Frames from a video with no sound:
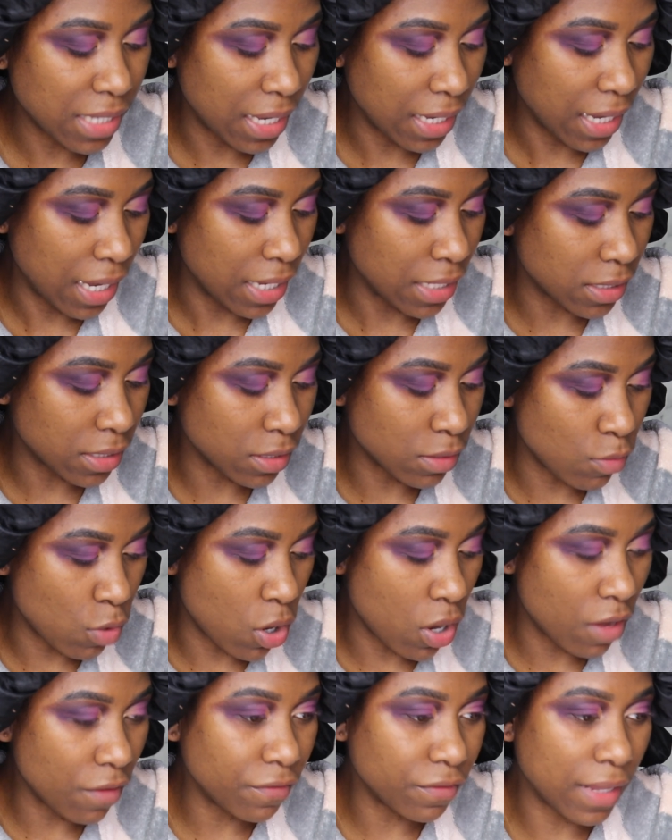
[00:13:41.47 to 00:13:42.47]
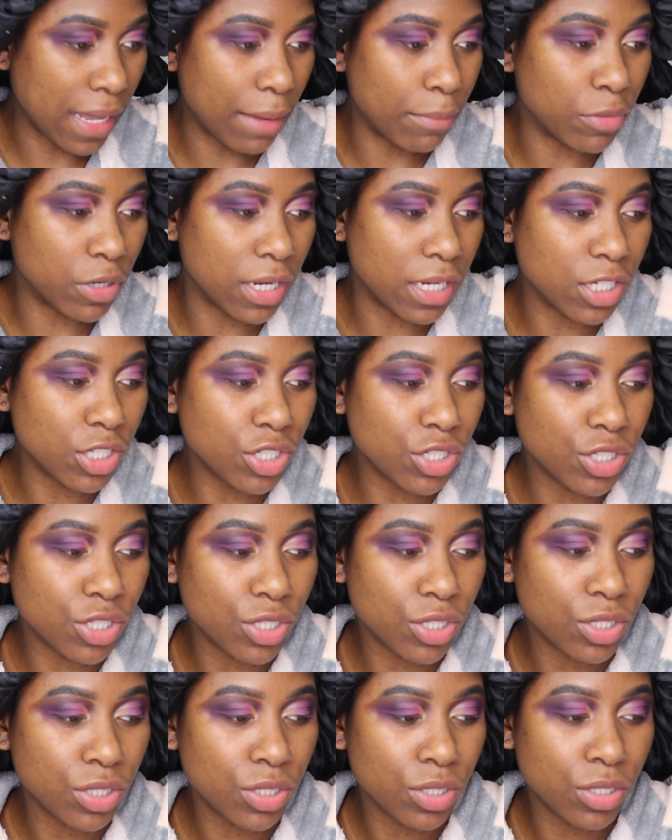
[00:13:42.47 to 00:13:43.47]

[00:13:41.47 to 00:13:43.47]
take a small flat brush